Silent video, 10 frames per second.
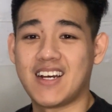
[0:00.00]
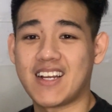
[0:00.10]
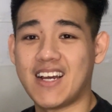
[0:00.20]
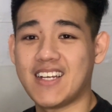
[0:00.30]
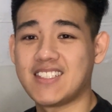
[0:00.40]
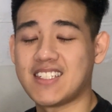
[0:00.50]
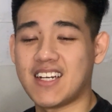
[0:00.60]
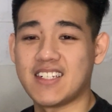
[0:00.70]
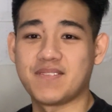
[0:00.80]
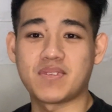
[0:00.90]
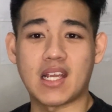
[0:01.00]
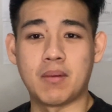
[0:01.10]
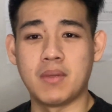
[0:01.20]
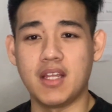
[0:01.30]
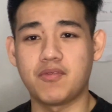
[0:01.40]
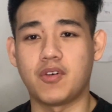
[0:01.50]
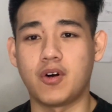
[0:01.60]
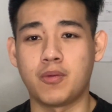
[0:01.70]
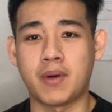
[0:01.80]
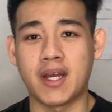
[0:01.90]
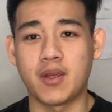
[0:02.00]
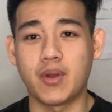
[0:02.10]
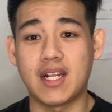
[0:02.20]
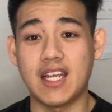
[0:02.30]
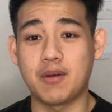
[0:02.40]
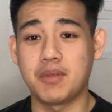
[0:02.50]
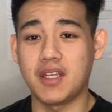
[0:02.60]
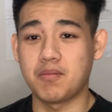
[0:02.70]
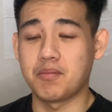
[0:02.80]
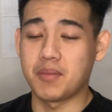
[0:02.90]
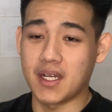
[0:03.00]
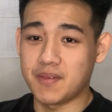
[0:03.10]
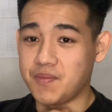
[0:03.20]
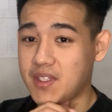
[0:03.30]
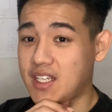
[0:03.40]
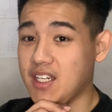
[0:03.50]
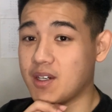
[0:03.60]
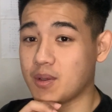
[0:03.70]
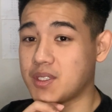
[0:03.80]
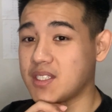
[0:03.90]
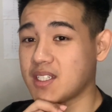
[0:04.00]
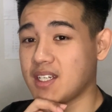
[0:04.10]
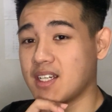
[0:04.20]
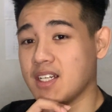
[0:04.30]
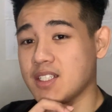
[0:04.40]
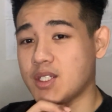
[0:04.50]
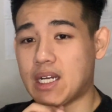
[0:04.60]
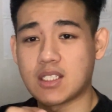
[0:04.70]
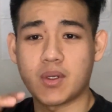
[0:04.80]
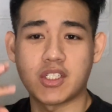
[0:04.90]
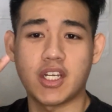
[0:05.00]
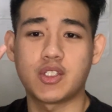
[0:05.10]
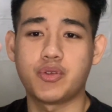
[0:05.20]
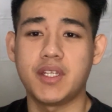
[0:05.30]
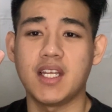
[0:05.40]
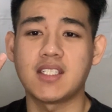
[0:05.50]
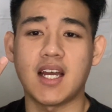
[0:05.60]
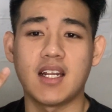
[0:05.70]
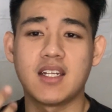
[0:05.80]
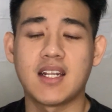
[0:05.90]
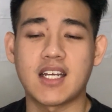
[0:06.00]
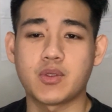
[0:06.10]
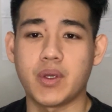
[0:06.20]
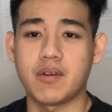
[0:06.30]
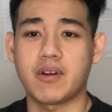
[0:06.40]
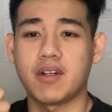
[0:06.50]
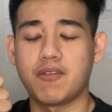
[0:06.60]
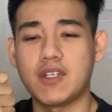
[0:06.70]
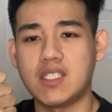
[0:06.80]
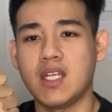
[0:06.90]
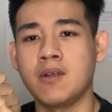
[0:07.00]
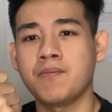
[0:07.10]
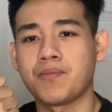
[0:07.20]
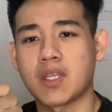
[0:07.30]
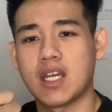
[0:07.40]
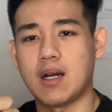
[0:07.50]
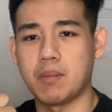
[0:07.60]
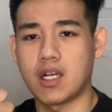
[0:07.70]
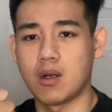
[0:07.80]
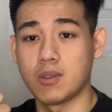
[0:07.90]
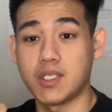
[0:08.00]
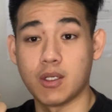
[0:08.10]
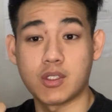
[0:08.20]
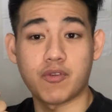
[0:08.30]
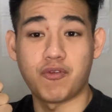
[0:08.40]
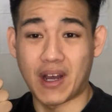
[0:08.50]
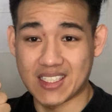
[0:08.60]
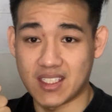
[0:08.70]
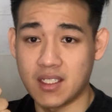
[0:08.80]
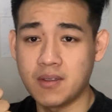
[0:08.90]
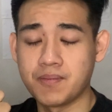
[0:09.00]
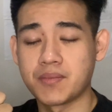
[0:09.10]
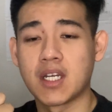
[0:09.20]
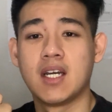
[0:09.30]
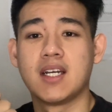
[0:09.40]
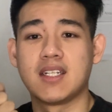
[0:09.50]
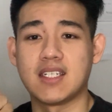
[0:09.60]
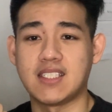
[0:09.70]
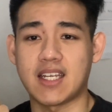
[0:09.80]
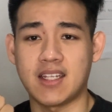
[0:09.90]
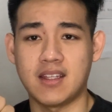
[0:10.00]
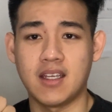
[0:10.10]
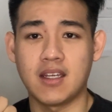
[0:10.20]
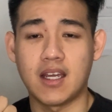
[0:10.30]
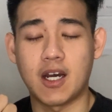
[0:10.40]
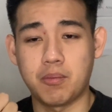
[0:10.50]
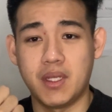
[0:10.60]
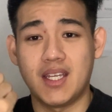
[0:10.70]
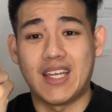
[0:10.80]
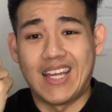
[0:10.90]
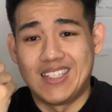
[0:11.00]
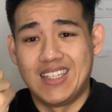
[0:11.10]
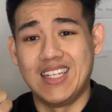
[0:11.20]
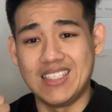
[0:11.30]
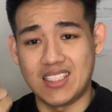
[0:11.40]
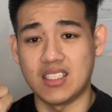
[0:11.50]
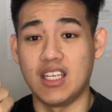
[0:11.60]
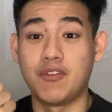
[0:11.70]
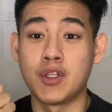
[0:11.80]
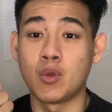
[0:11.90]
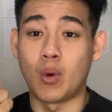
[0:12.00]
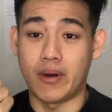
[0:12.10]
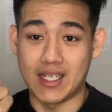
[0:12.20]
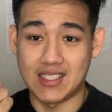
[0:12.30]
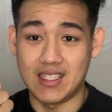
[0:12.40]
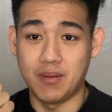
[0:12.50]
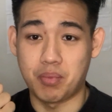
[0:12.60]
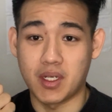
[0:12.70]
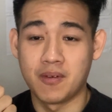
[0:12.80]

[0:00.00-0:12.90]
Hi guys, I'm late for my weekly update, but here goes. So I just want to share three things that I learned last week, right? The first thing, help me close sales faster. The second thing, help me get leads even while I sleep.